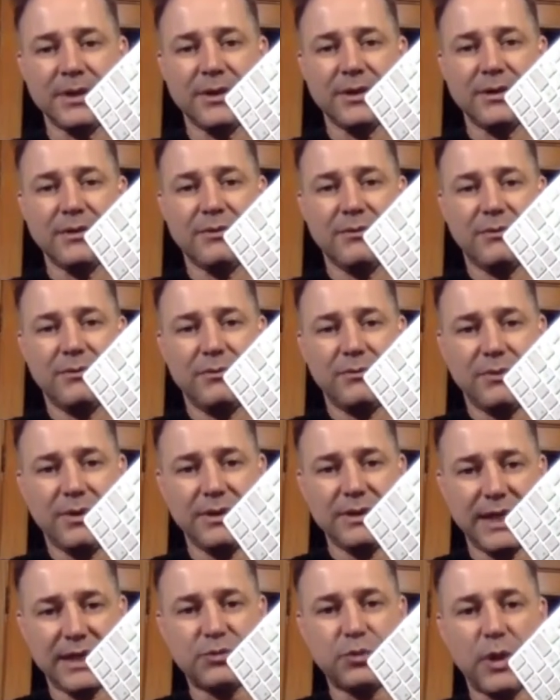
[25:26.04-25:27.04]
that's where I
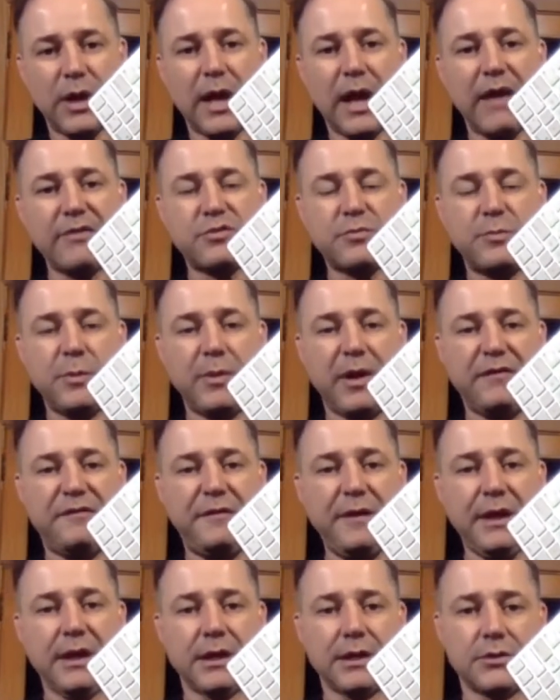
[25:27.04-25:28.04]
have to put my fingers,
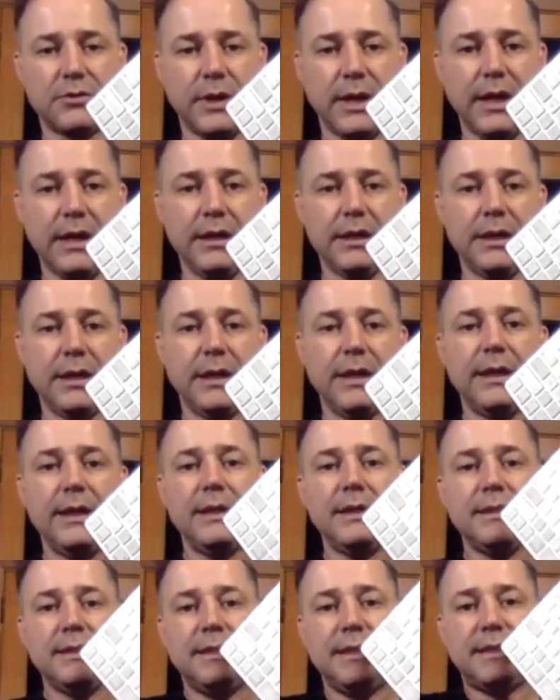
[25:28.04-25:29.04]
right? The
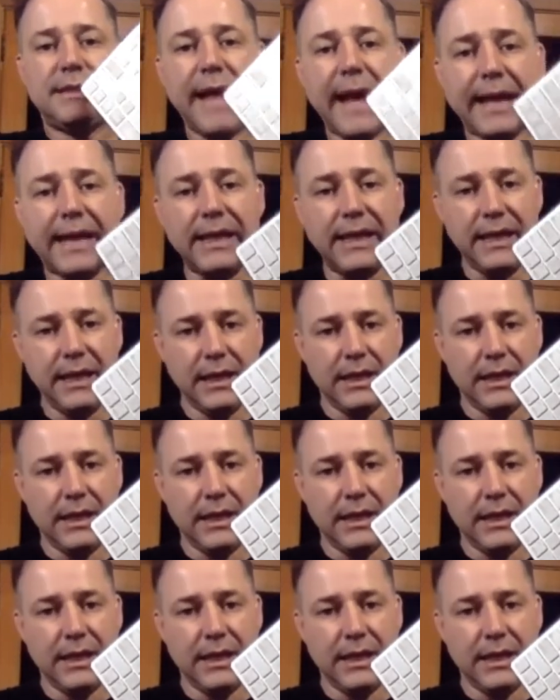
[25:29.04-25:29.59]
technique.